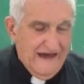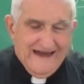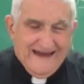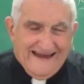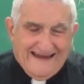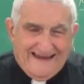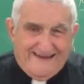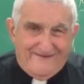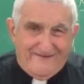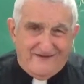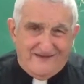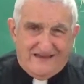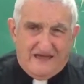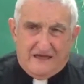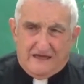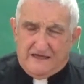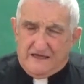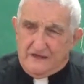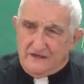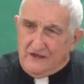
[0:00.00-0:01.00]
in
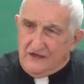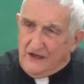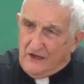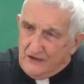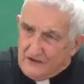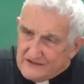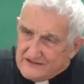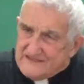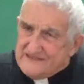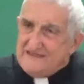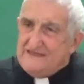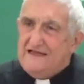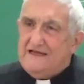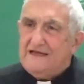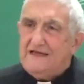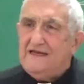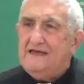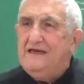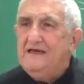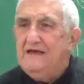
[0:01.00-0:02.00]
the
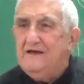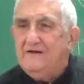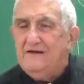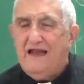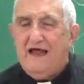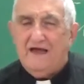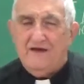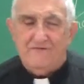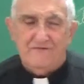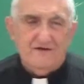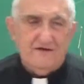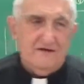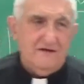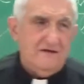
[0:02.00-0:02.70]
ordinary life